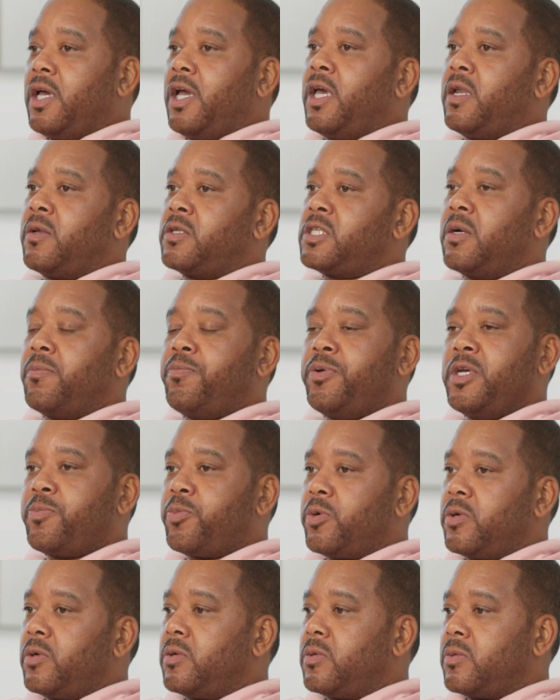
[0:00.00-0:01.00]
And some
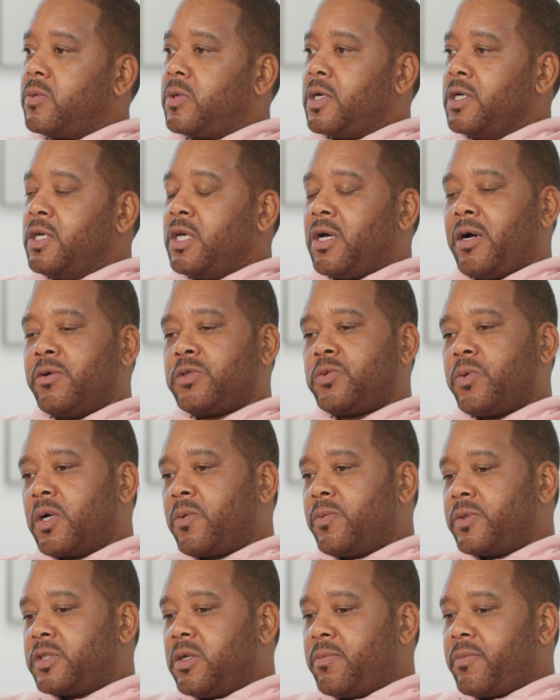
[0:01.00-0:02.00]
people, I was
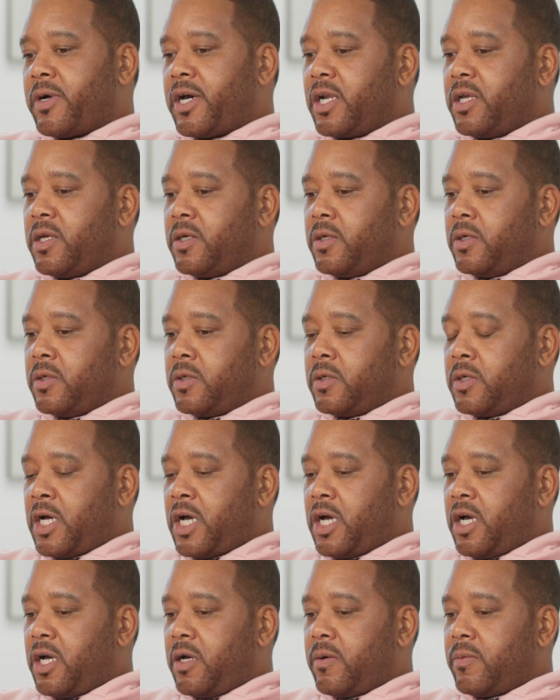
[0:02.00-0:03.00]
working with somebody
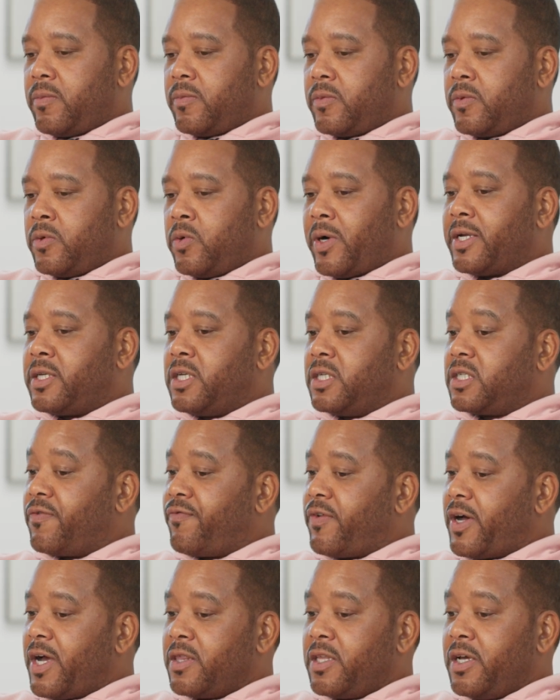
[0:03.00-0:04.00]
who
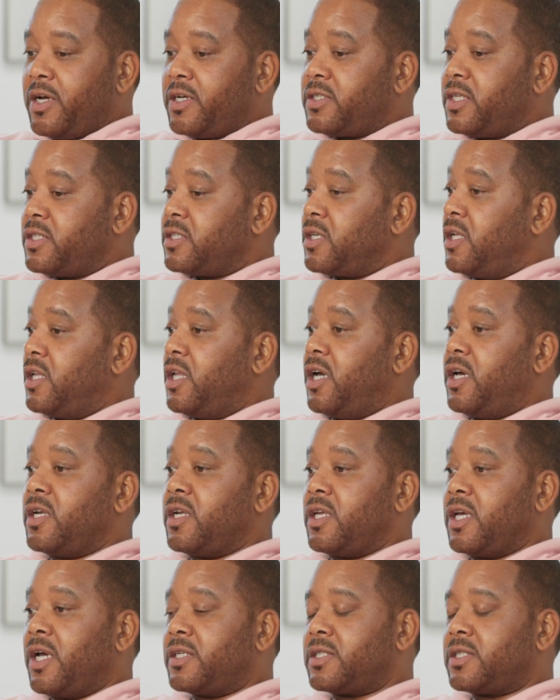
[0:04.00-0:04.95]
identified theirs as gluttony.